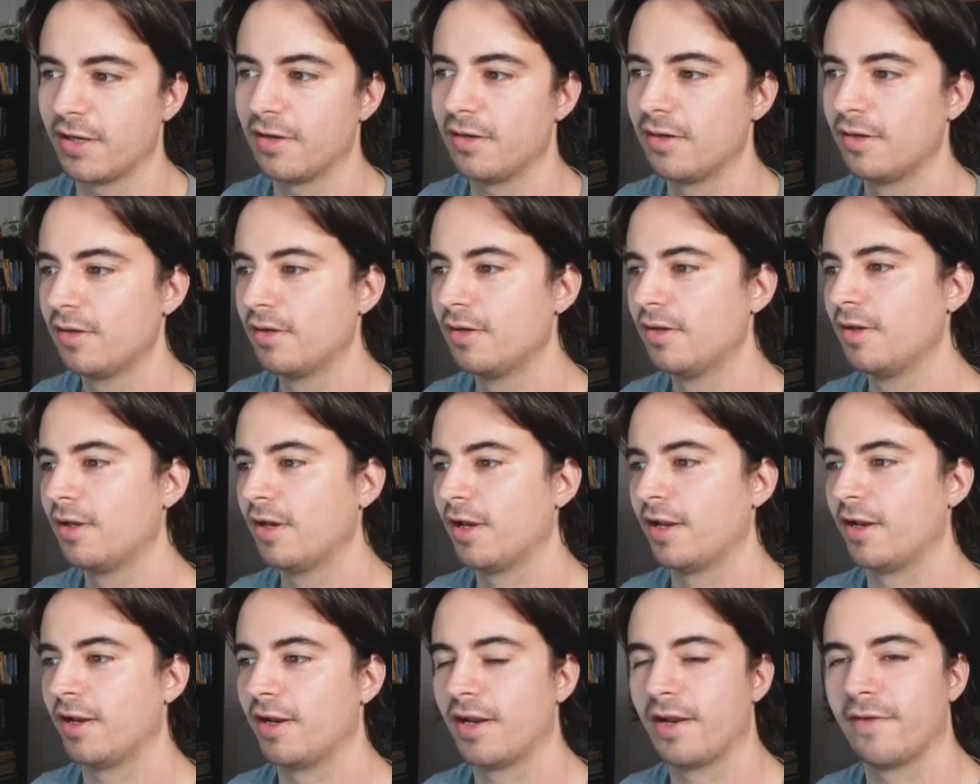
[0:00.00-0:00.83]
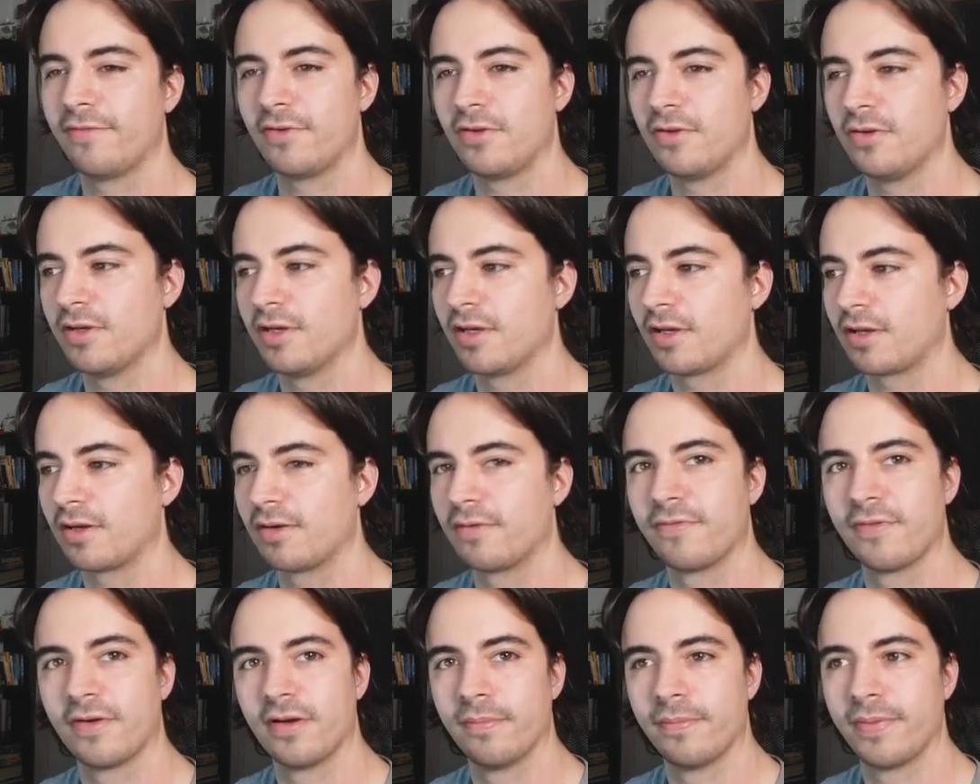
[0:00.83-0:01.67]
And then after you hit
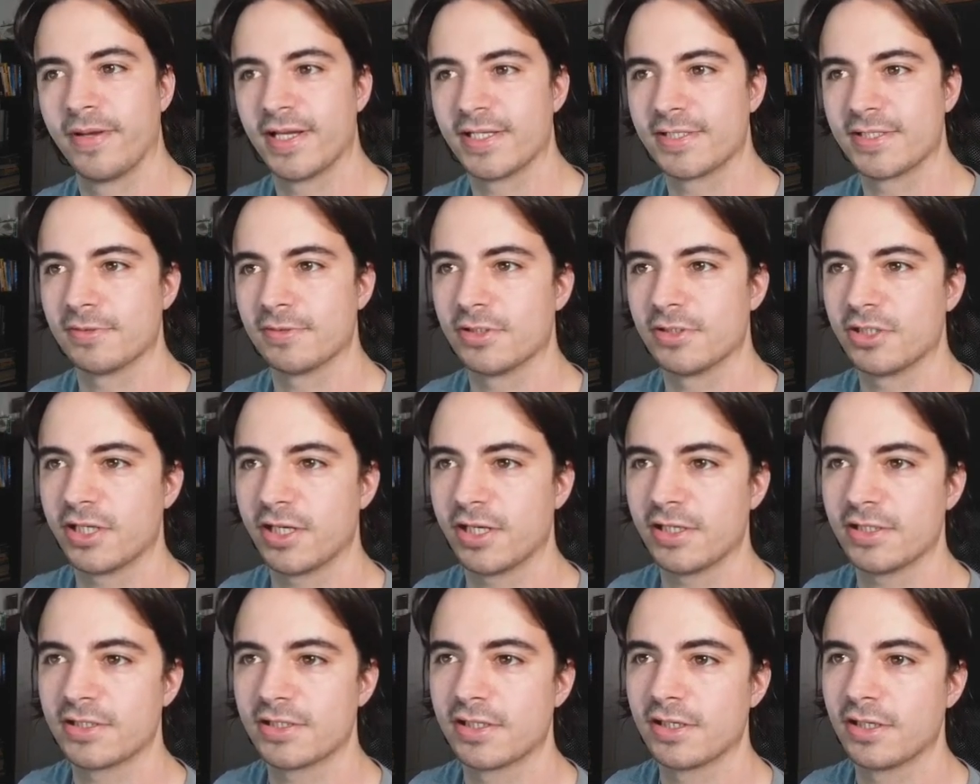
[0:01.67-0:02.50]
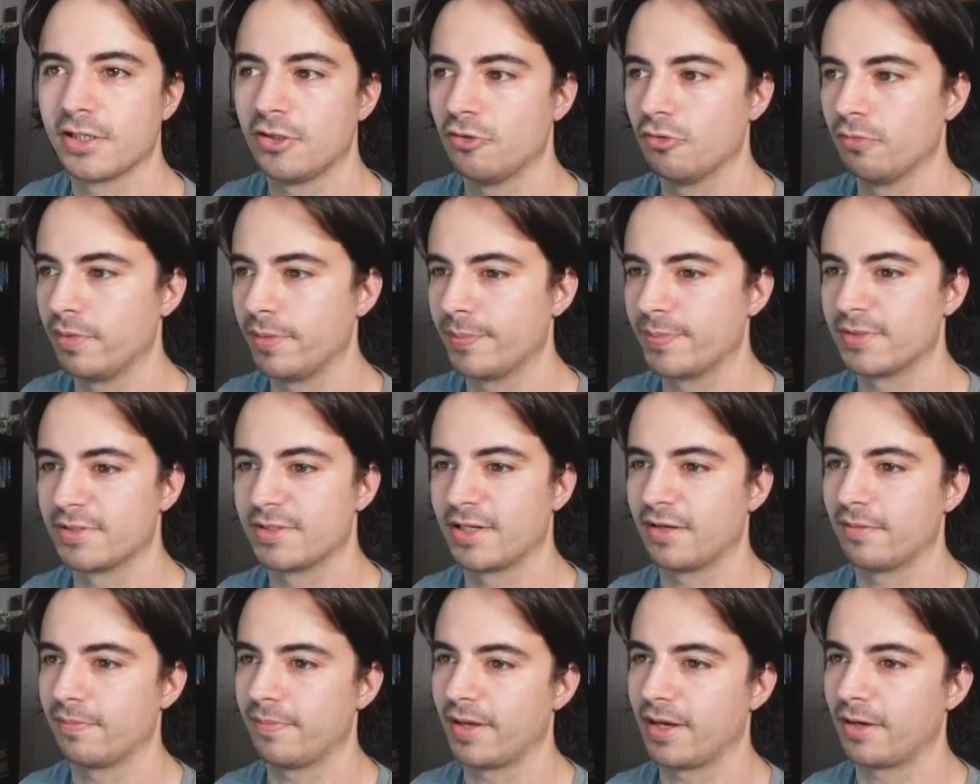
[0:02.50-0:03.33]
confirm password change, you'll be
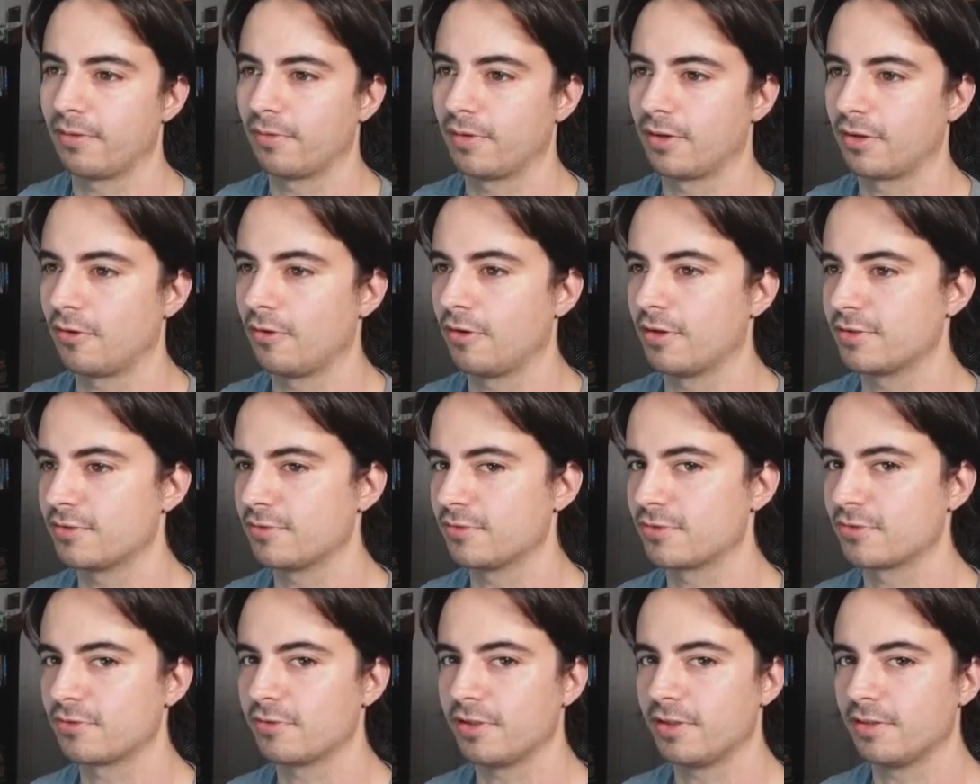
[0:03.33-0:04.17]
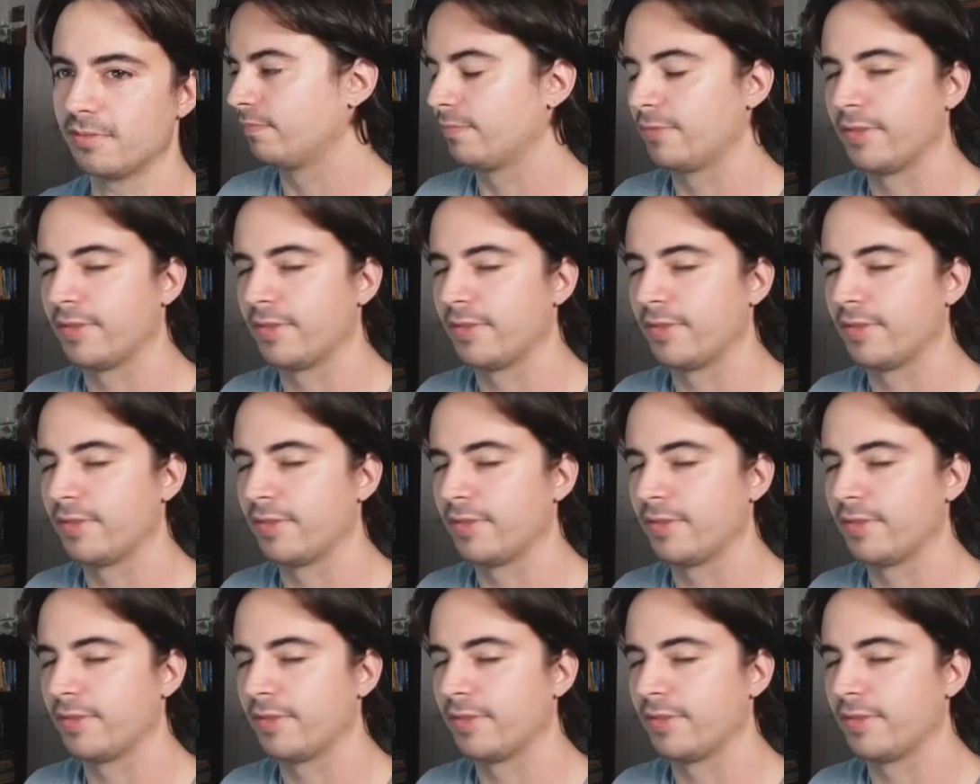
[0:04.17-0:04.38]
presented back with a console screen.